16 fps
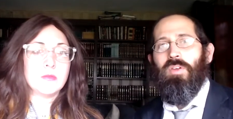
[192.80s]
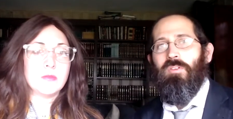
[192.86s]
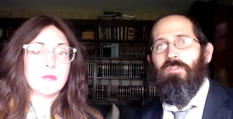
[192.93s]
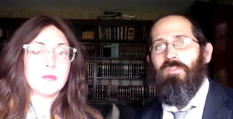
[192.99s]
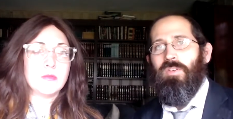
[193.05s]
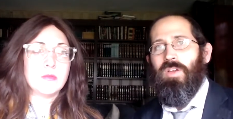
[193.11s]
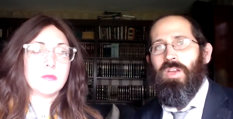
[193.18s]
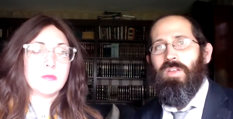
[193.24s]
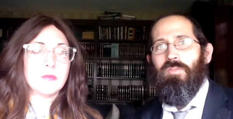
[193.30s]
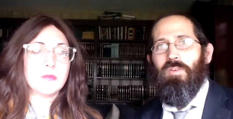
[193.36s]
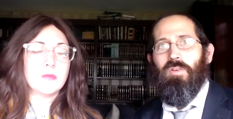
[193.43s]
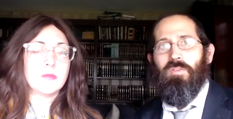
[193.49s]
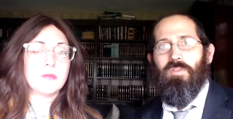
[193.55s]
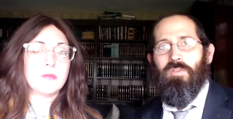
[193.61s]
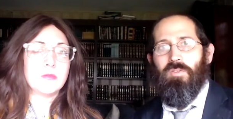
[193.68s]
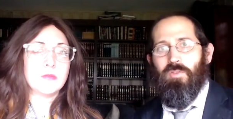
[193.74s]
Speaker 1: is just kind of
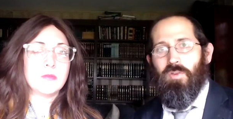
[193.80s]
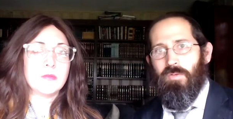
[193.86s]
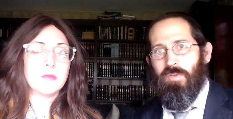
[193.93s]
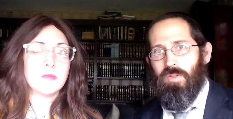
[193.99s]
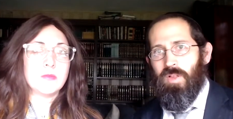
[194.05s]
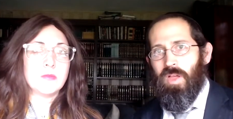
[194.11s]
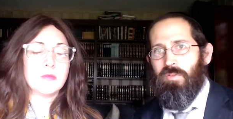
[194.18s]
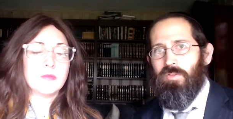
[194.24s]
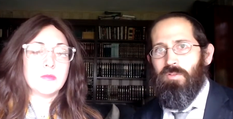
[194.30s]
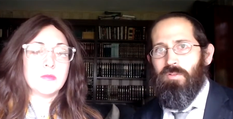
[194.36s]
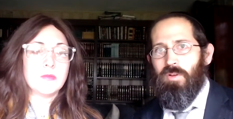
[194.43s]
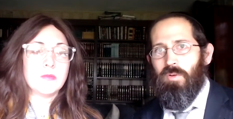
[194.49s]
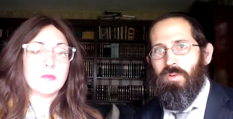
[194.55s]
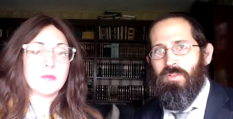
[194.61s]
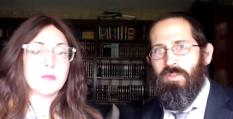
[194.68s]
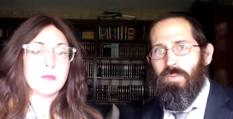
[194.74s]
surface level. There's
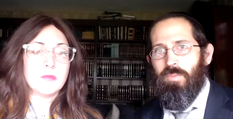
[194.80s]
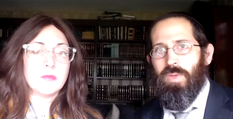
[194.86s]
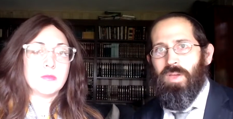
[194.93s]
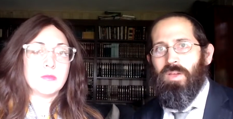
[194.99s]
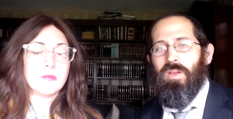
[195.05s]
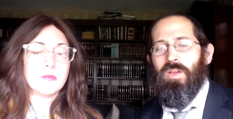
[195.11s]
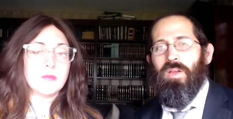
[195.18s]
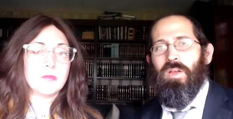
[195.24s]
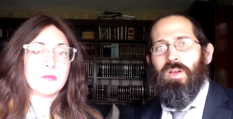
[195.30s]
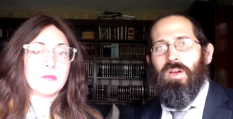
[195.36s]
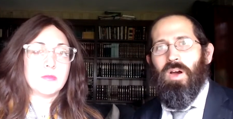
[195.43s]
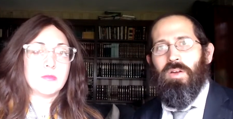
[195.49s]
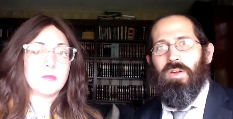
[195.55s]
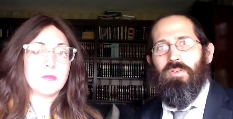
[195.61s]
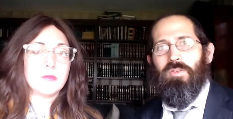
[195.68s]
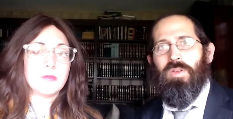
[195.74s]
always something
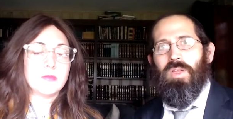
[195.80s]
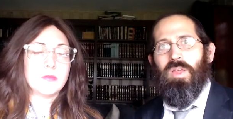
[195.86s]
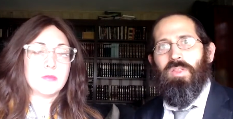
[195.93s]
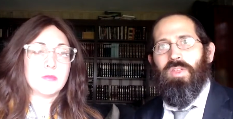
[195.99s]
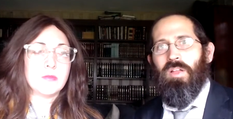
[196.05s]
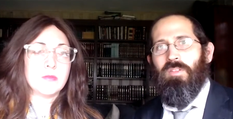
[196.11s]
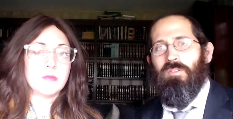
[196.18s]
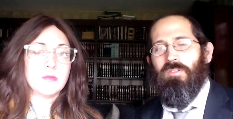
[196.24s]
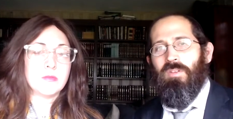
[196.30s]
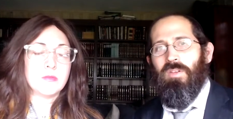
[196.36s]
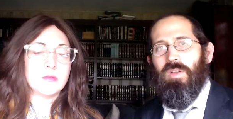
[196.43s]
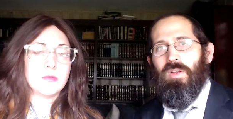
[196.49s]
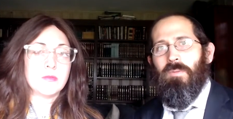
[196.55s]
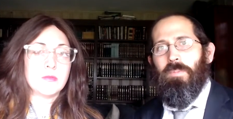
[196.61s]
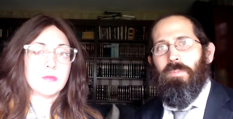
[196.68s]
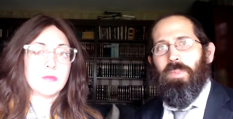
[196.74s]
underneath that's
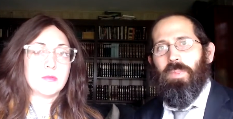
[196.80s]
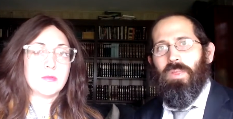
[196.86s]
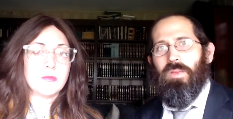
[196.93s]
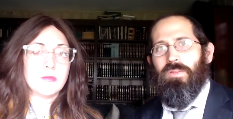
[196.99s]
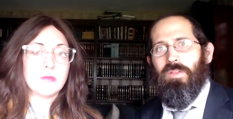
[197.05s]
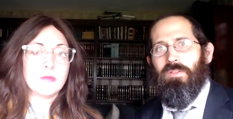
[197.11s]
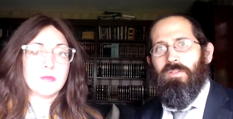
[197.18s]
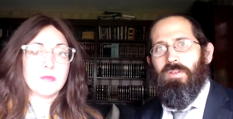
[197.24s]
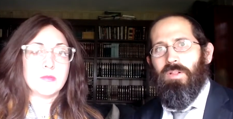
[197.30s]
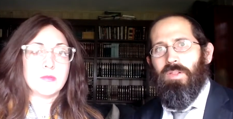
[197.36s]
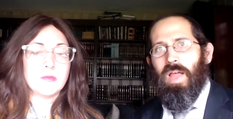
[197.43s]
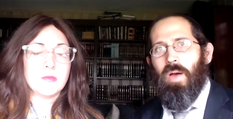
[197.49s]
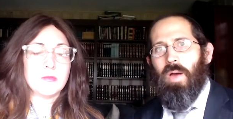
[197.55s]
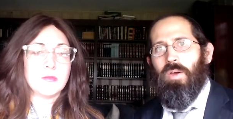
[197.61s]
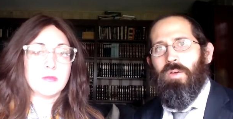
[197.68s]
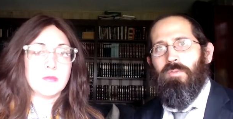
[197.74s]

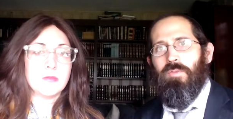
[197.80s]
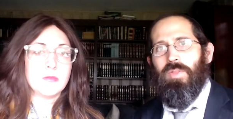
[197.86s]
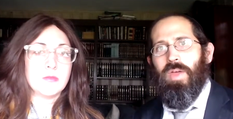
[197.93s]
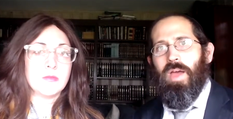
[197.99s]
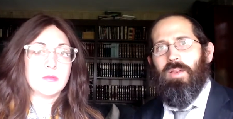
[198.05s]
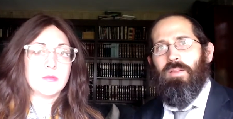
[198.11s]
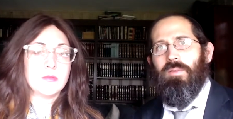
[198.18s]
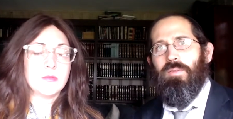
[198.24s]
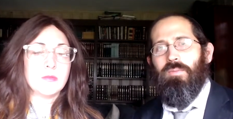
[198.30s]
allowing for that